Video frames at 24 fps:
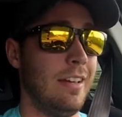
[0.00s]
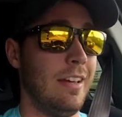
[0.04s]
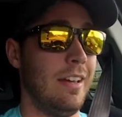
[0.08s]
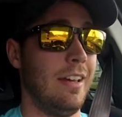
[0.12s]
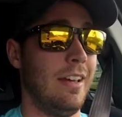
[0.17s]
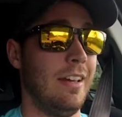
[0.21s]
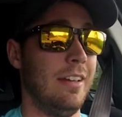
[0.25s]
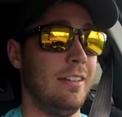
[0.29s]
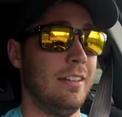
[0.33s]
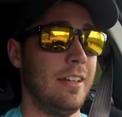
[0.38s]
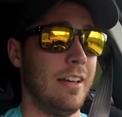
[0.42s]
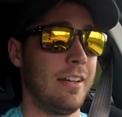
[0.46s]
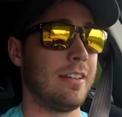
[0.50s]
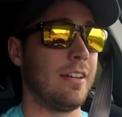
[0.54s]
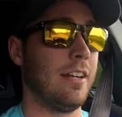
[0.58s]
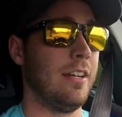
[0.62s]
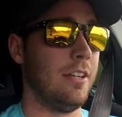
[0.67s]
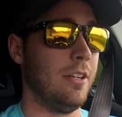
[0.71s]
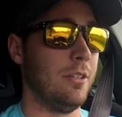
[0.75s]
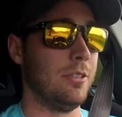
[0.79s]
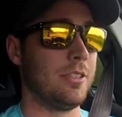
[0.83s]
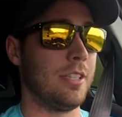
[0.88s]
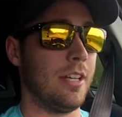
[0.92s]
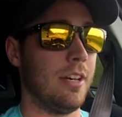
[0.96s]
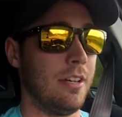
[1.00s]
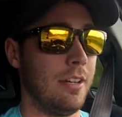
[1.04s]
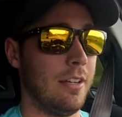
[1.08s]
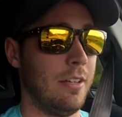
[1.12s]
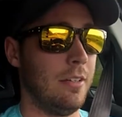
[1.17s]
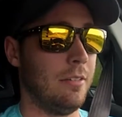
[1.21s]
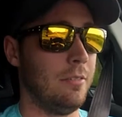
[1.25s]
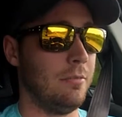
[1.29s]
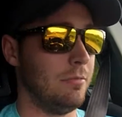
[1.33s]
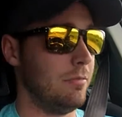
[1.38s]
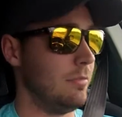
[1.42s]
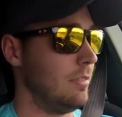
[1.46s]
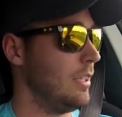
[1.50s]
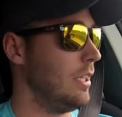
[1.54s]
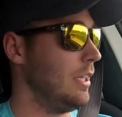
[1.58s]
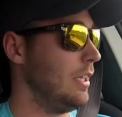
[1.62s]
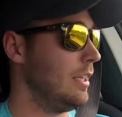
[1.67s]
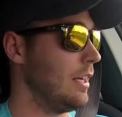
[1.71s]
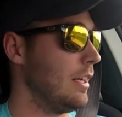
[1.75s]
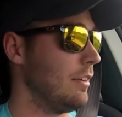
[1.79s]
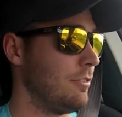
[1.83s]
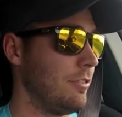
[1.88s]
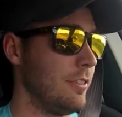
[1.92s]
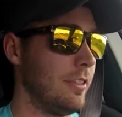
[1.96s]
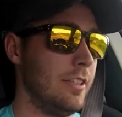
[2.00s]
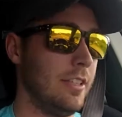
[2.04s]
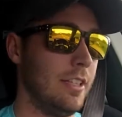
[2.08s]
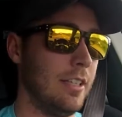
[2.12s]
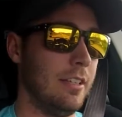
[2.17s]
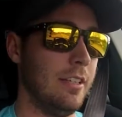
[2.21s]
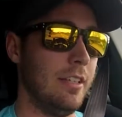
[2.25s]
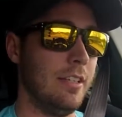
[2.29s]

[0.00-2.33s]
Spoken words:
and that guy knows how to, he definitely did